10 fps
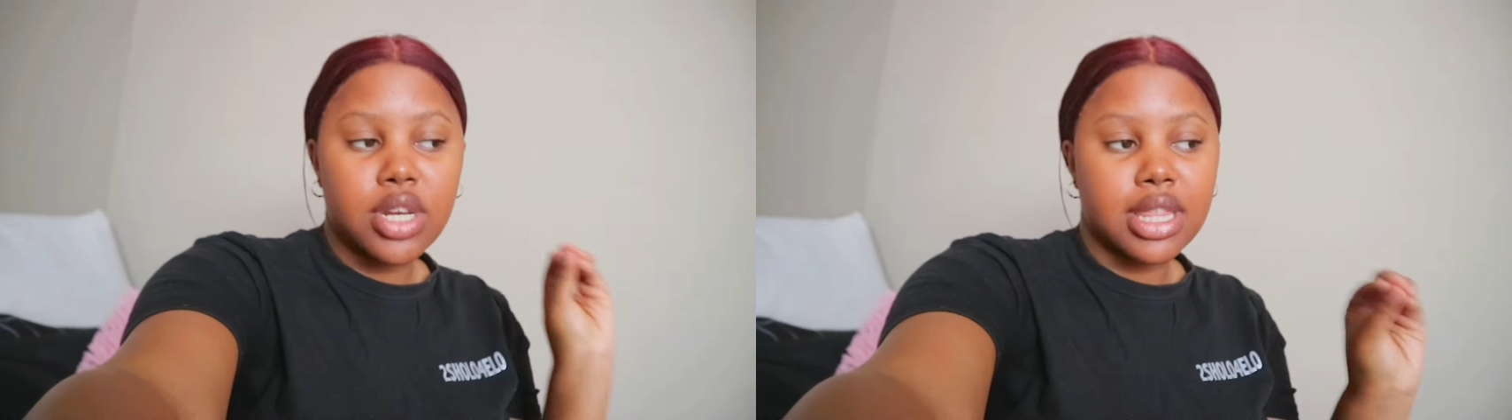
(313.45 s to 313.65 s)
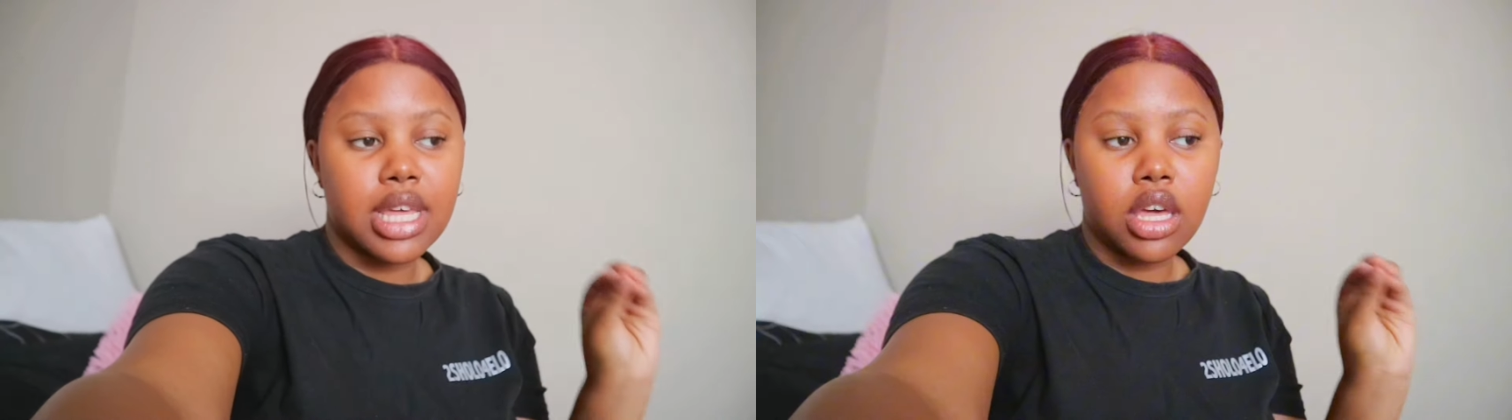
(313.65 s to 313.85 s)

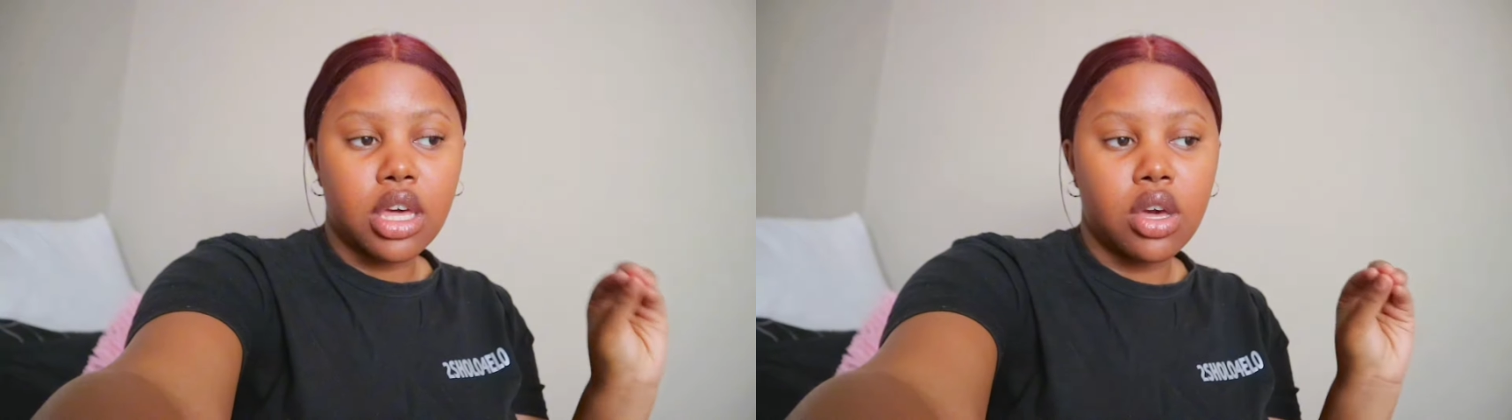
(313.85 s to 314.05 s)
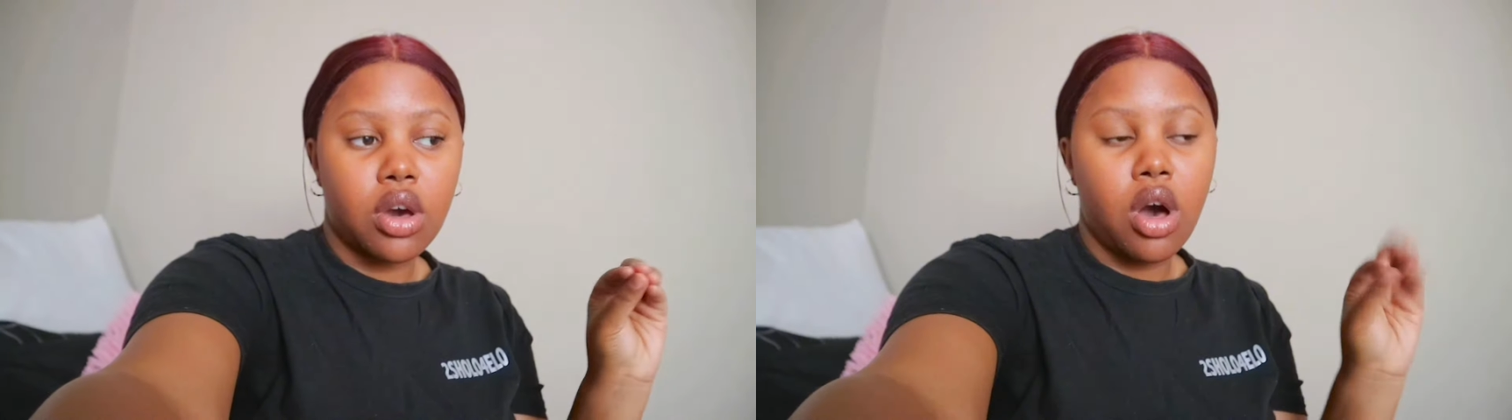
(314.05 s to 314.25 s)
actually
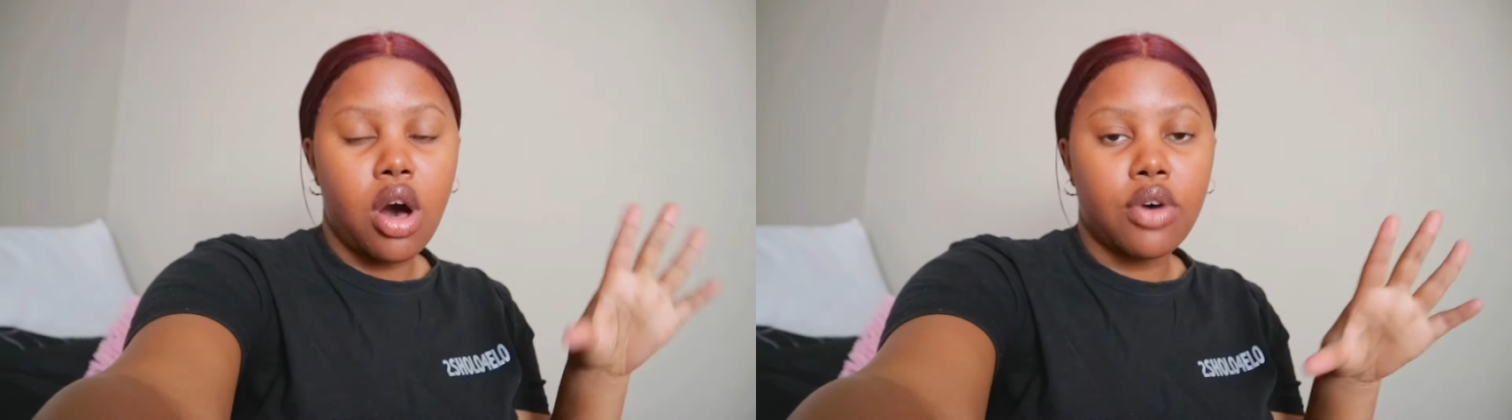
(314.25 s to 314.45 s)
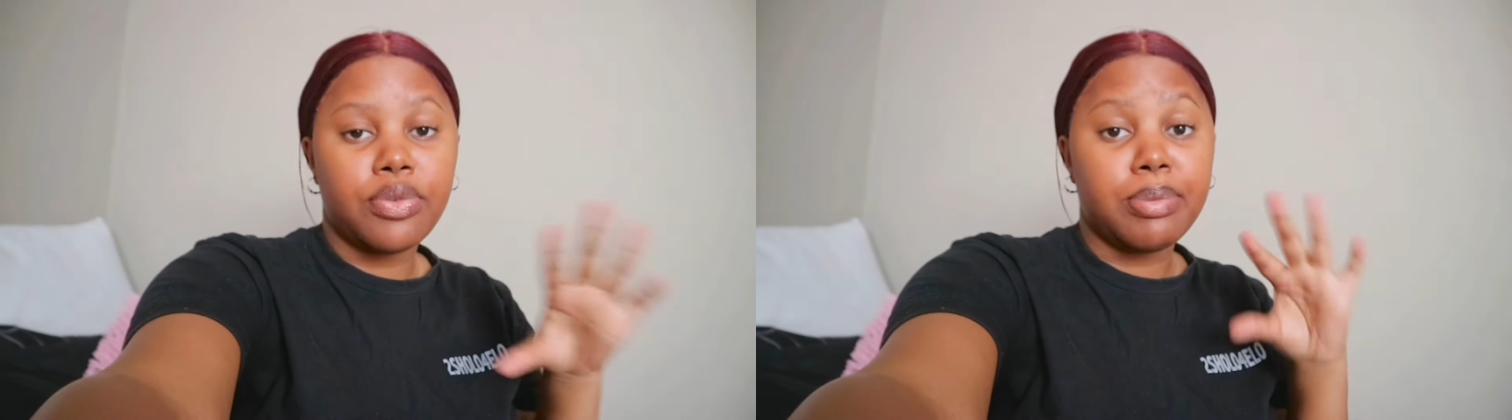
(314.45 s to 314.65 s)
thinking
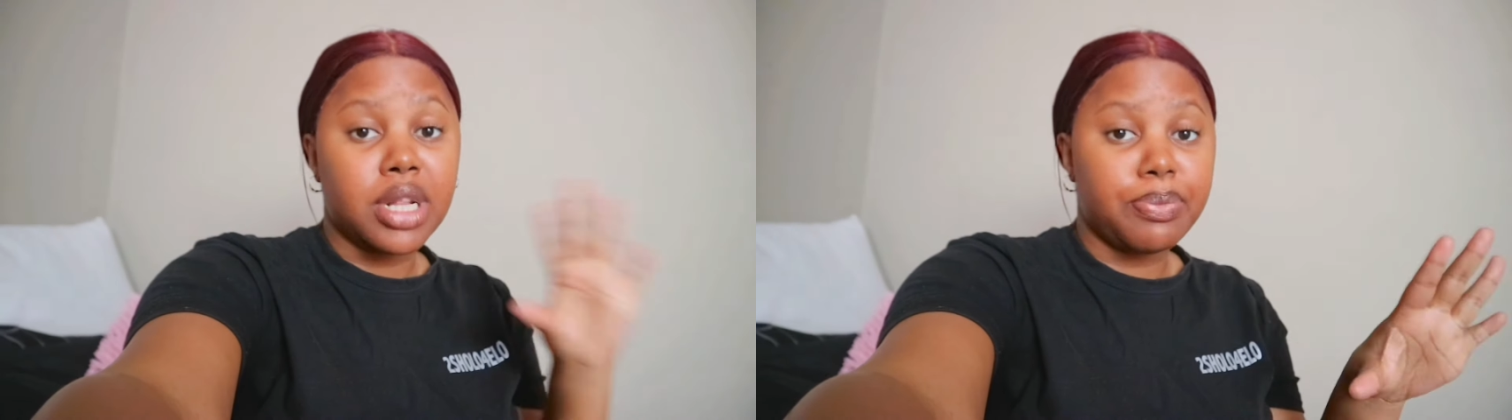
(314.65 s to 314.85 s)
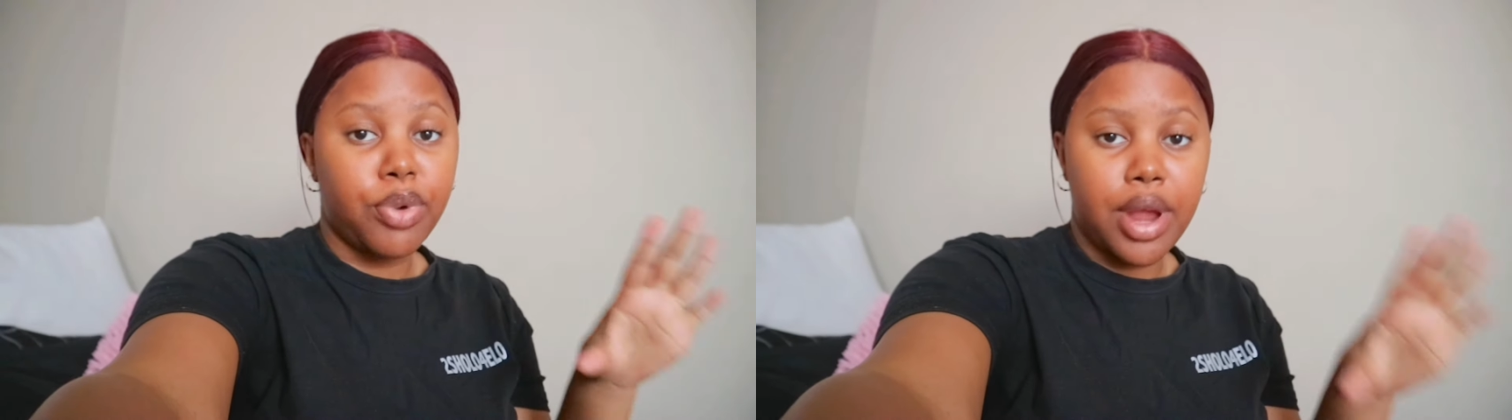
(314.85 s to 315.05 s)

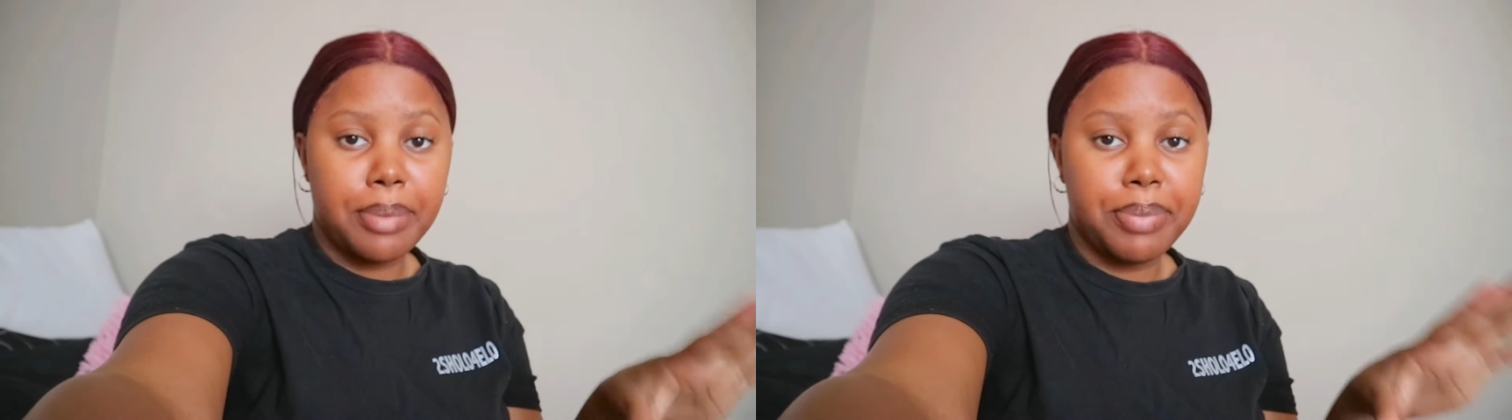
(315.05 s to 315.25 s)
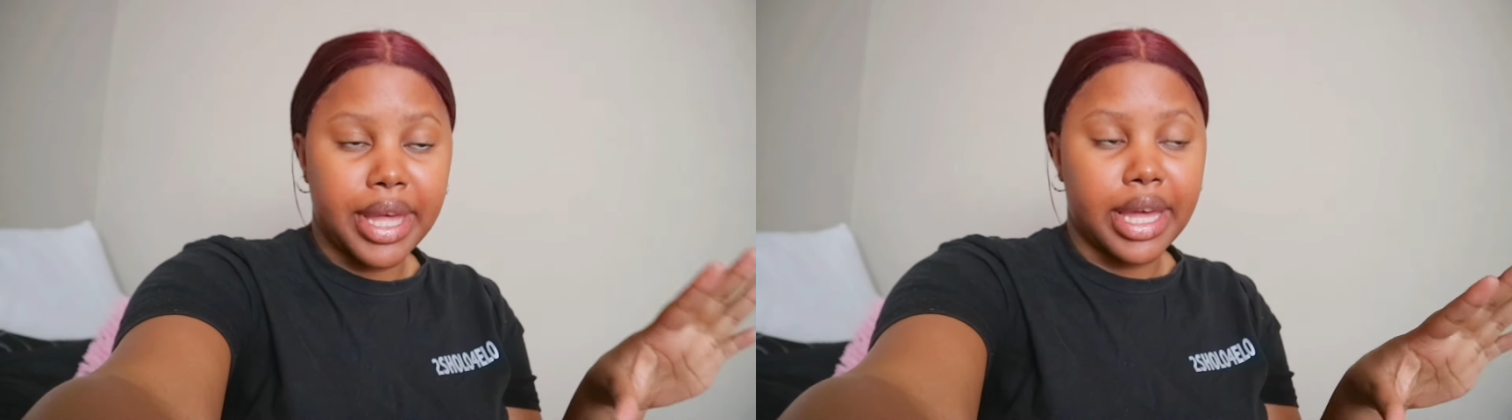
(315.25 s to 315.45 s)
of meal
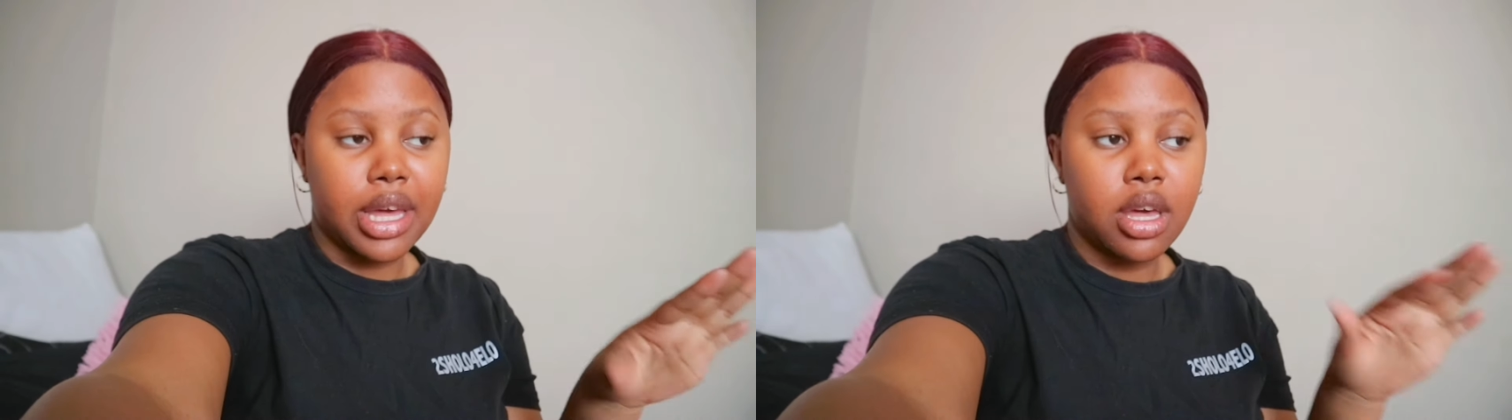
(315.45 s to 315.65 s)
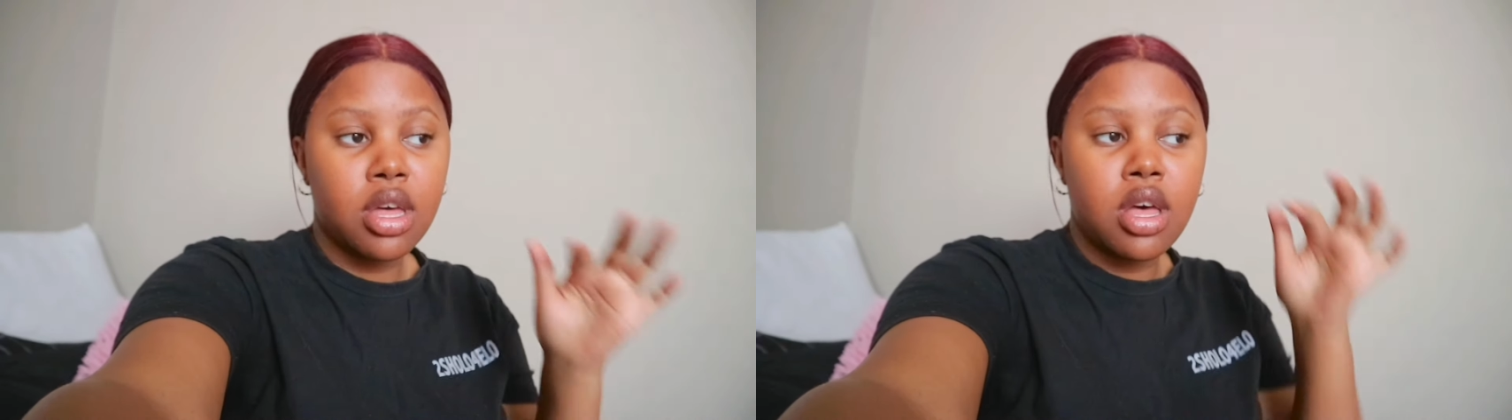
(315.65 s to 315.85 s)

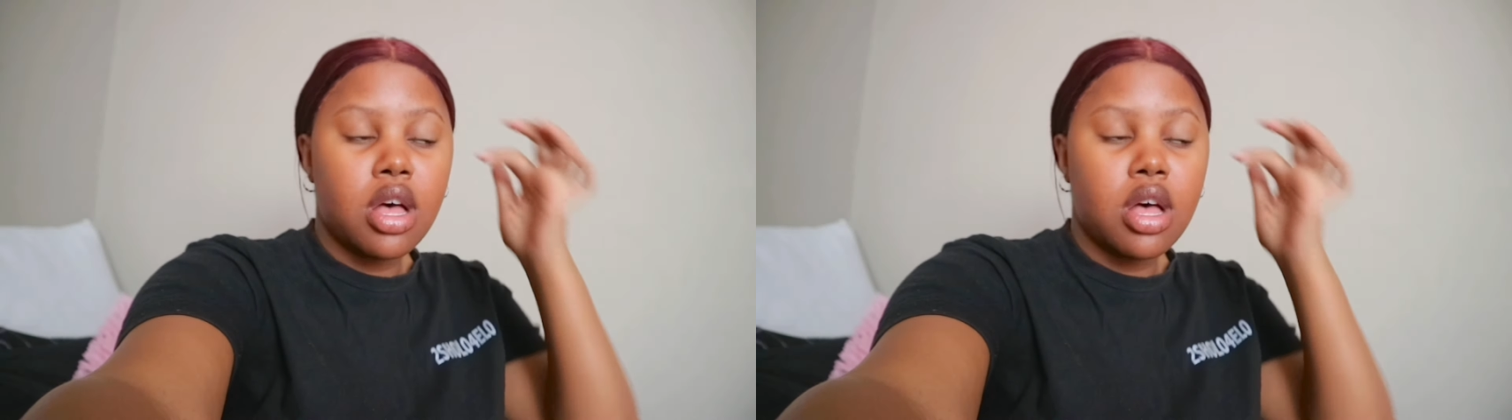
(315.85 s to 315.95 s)
prepping.